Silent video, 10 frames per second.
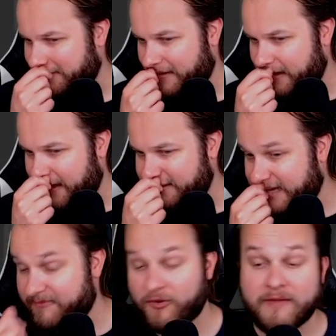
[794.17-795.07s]

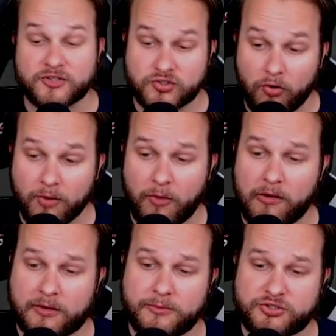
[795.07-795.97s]
Goddamn. Forever Storm,
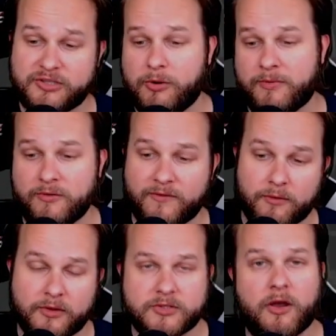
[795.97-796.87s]
welcome to stream. Hope you're doing very
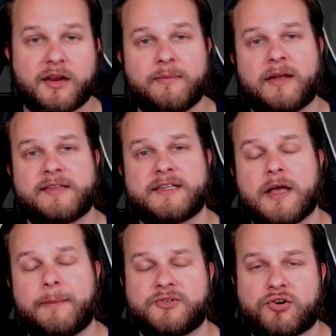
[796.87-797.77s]
well. Talking about Dennis
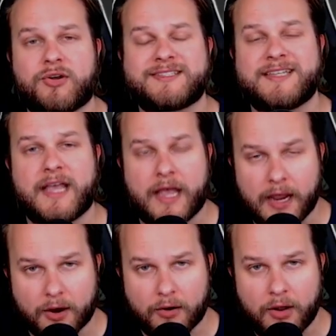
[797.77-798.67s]
Hopper's crusty
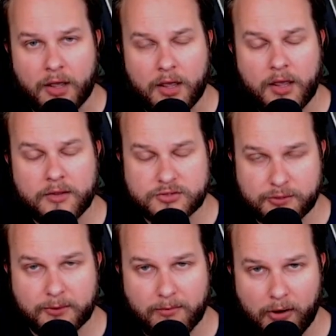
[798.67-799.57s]
hair in the
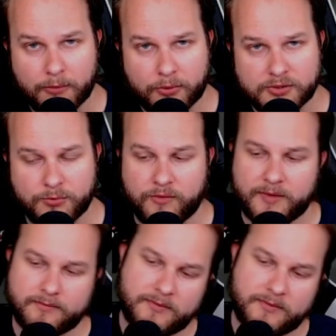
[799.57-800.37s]
Super Mario Bros. Movie.